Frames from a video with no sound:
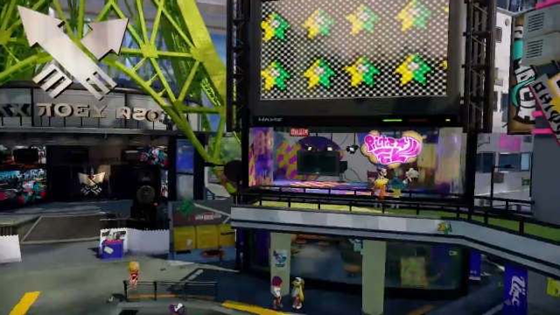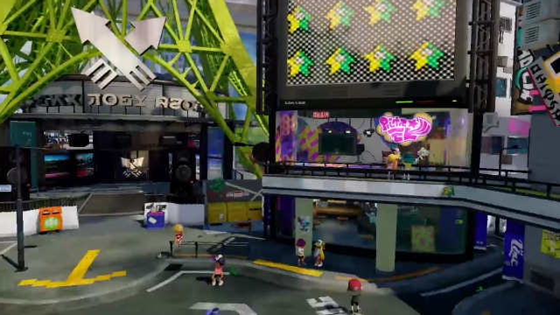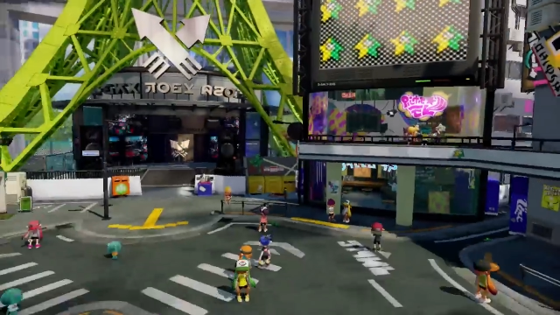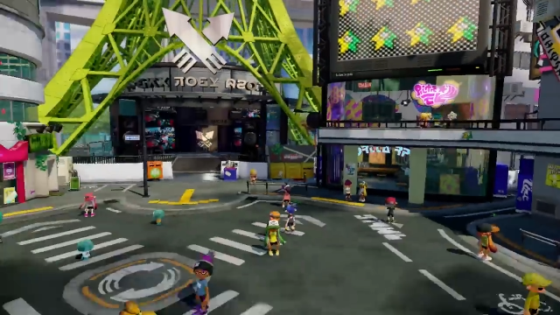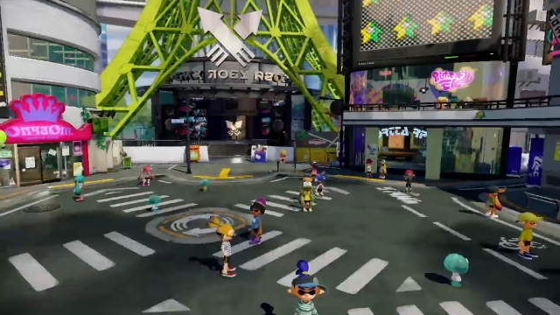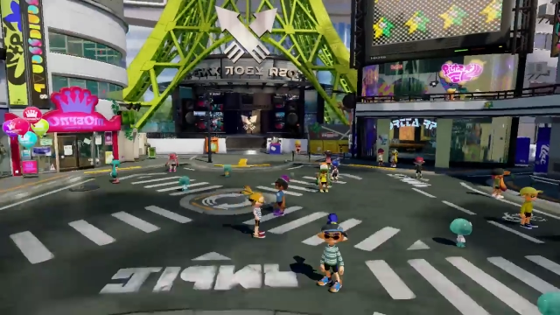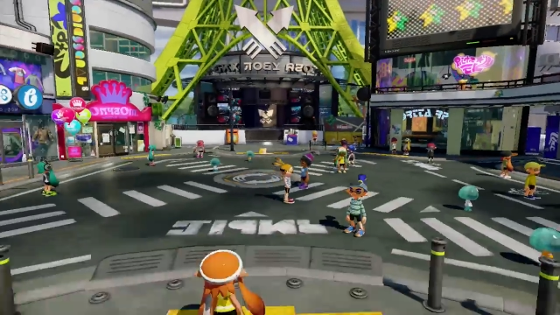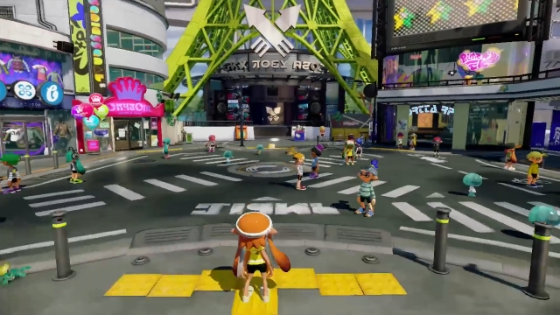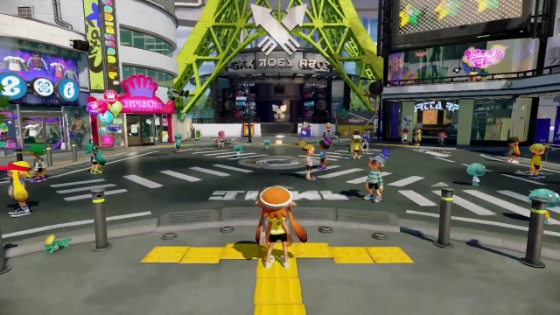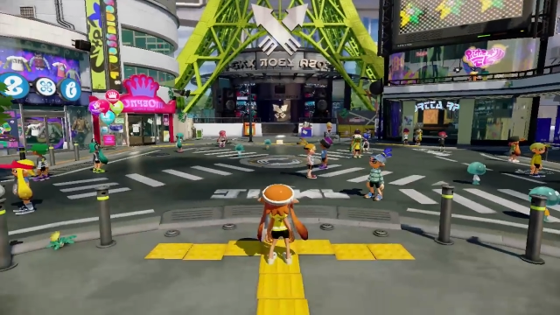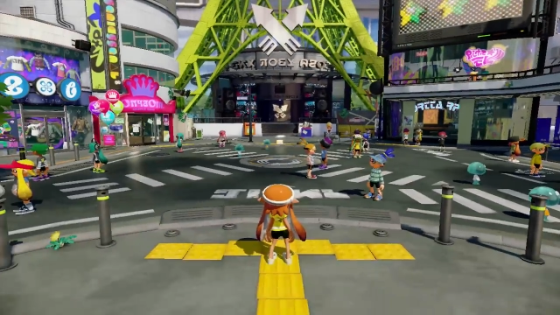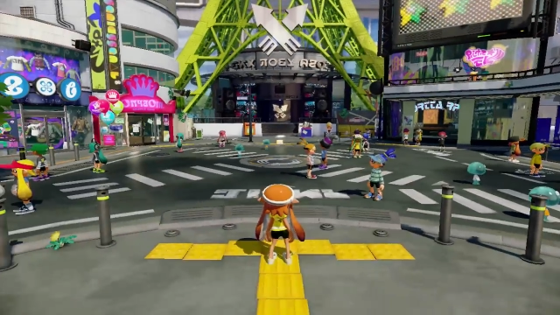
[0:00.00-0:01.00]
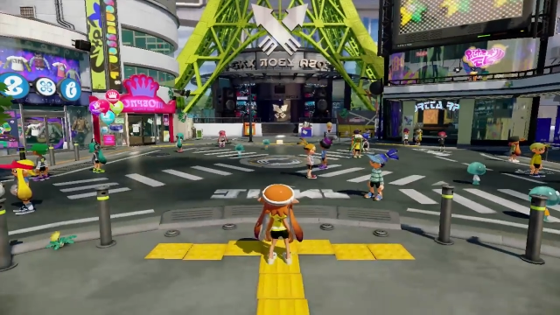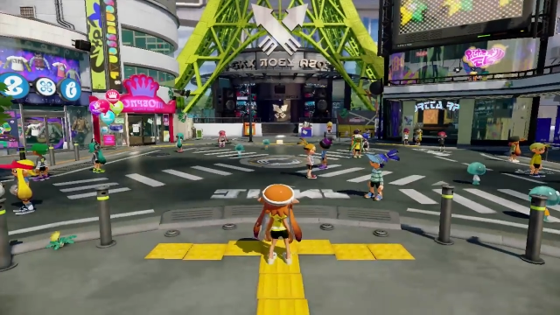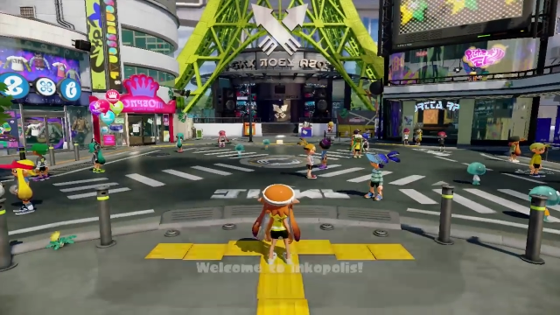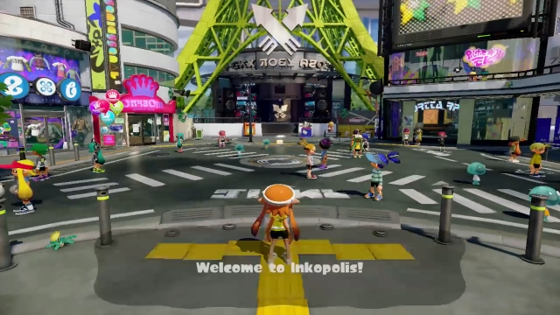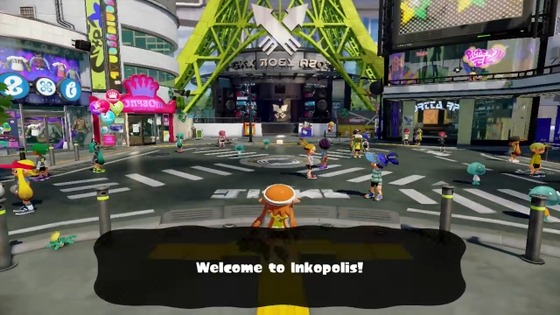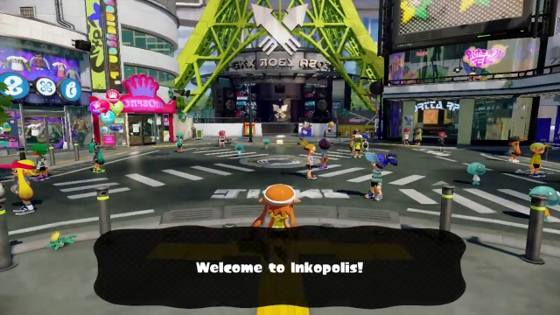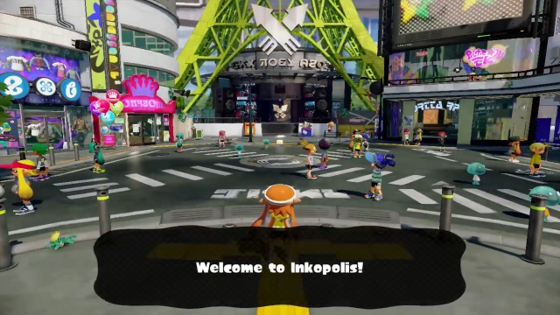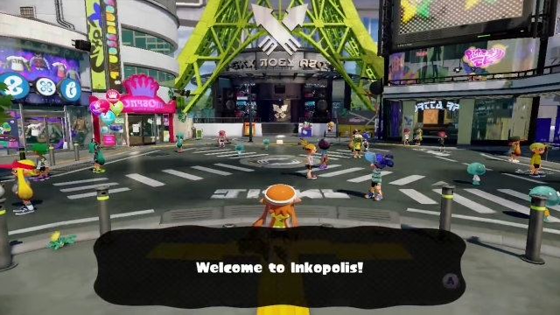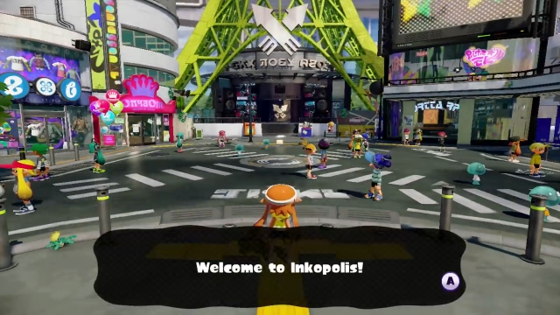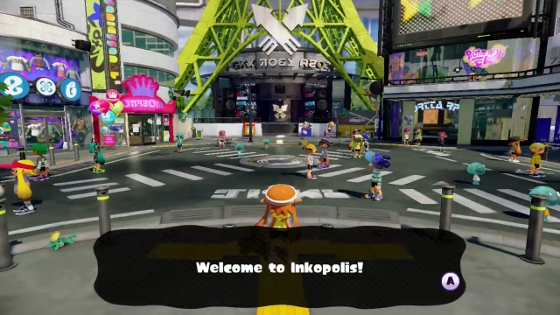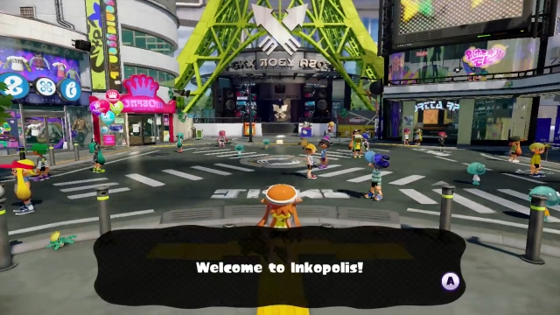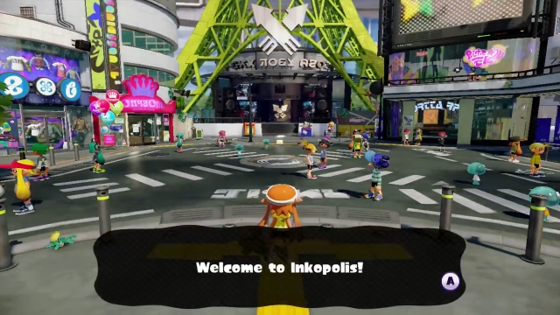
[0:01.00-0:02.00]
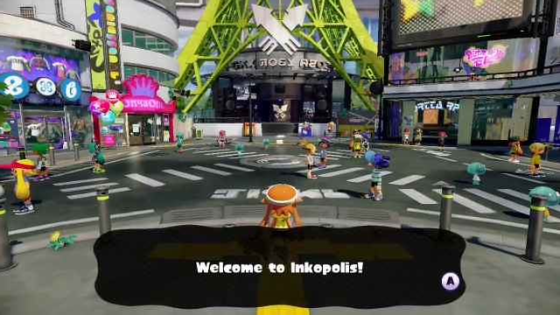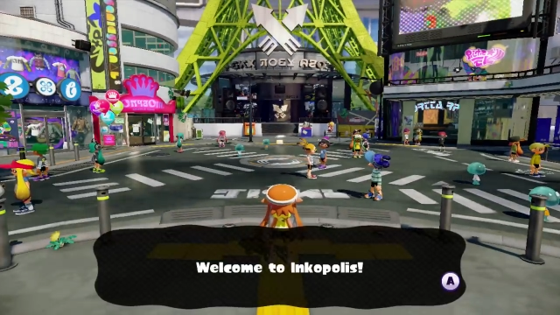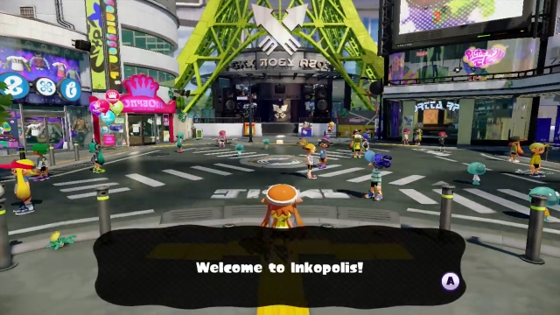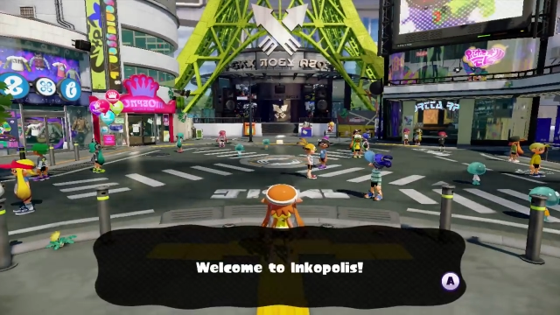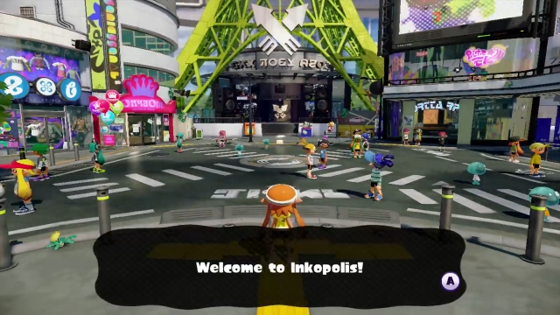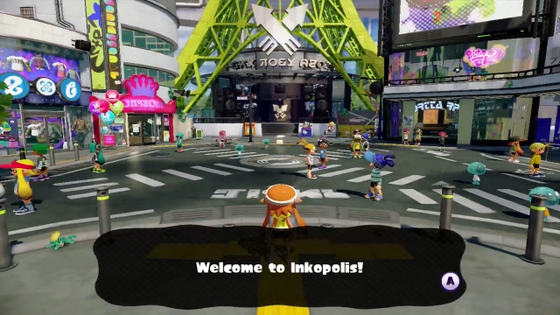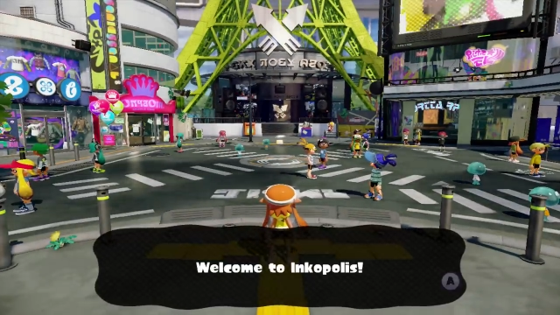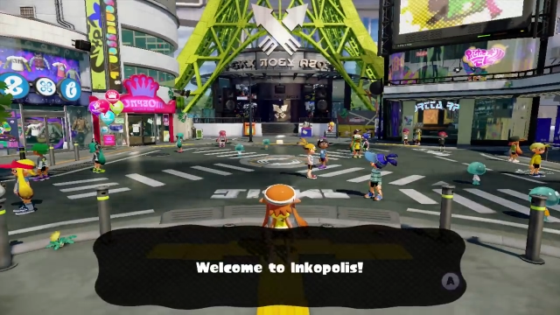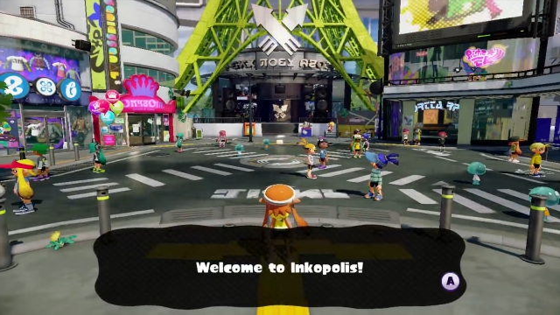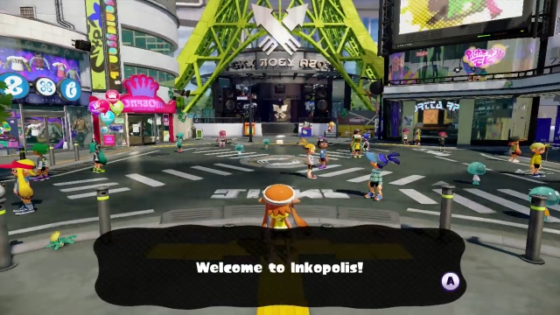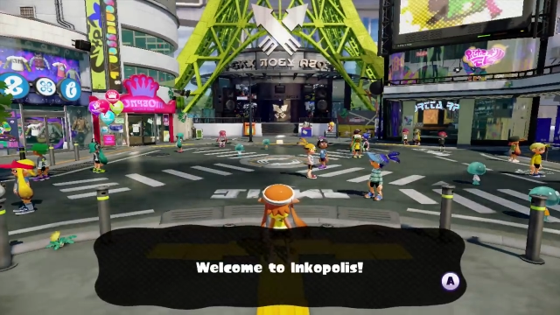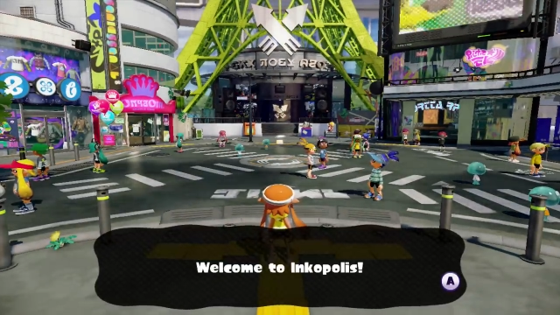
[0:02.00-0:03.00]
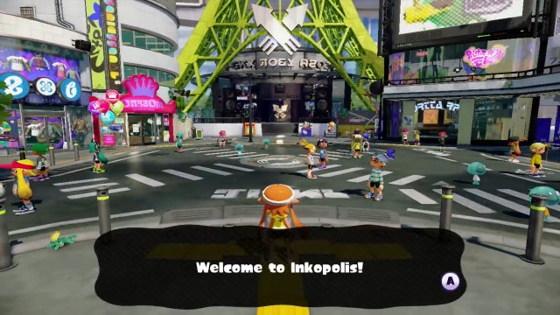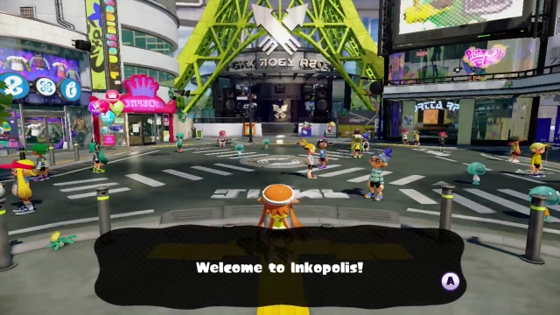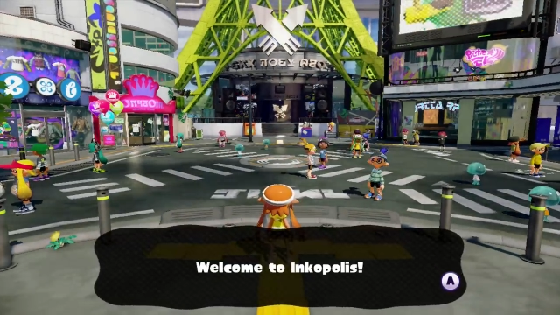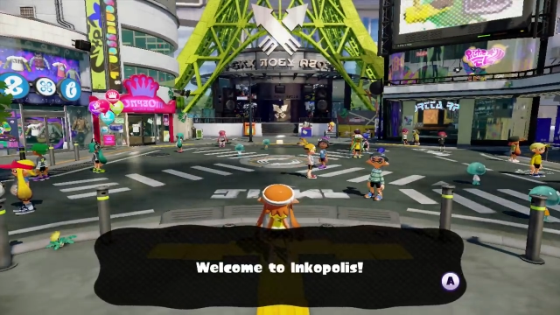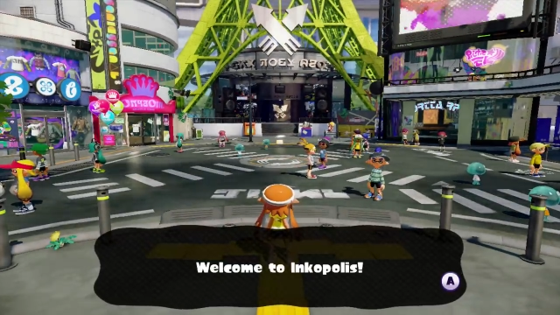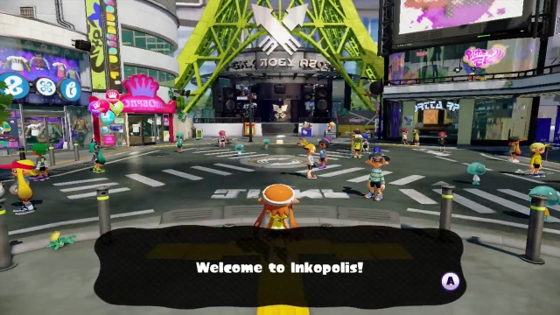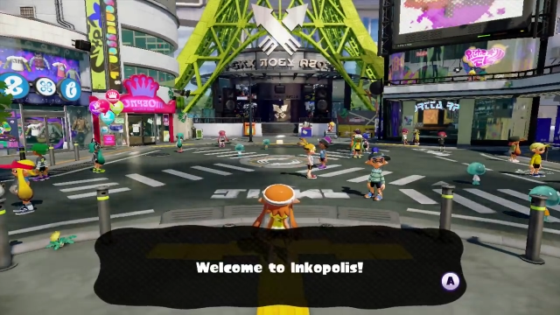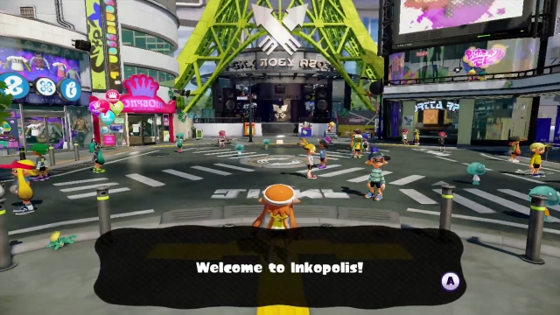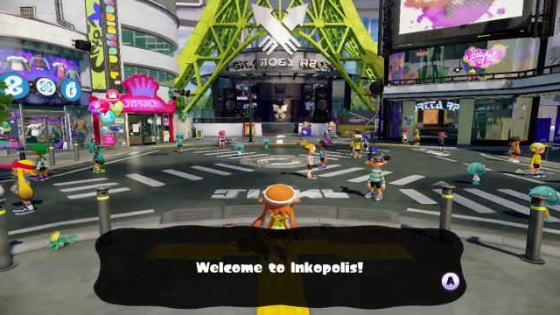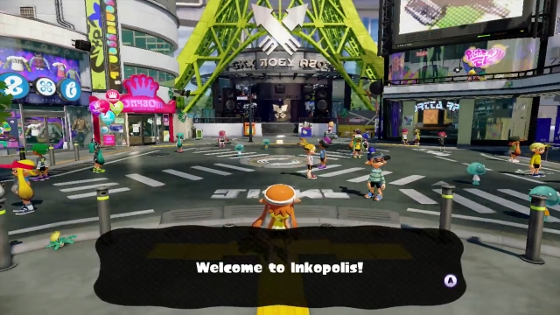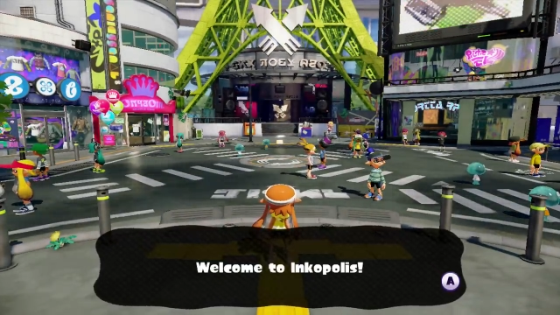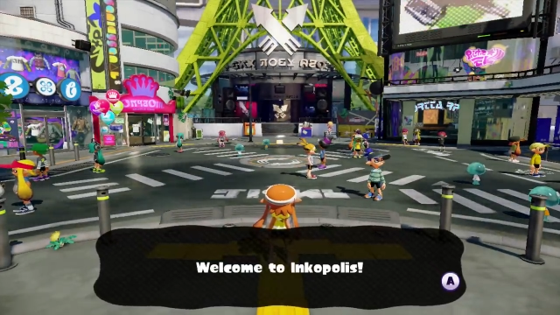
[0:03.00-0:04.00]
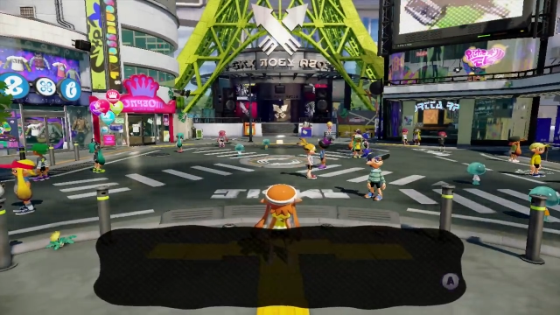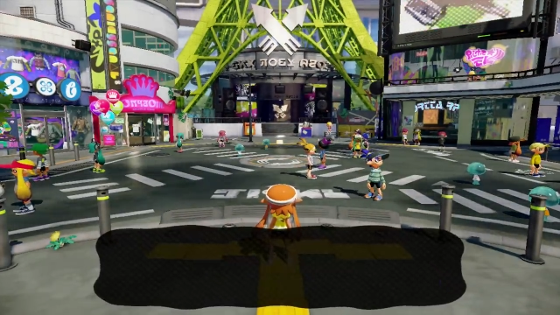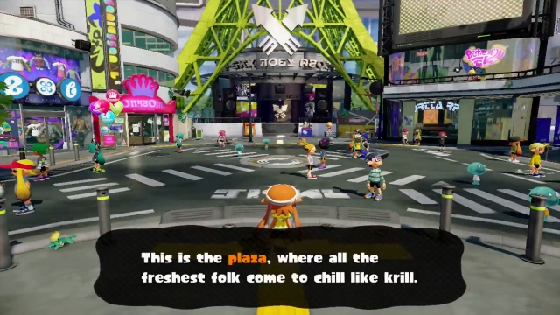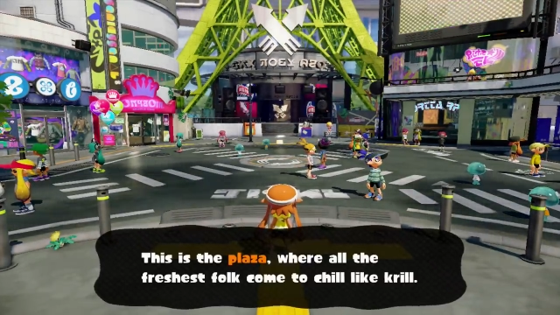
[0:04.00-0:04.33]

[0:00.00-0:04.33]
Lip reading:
Nobody's mouth can be seen.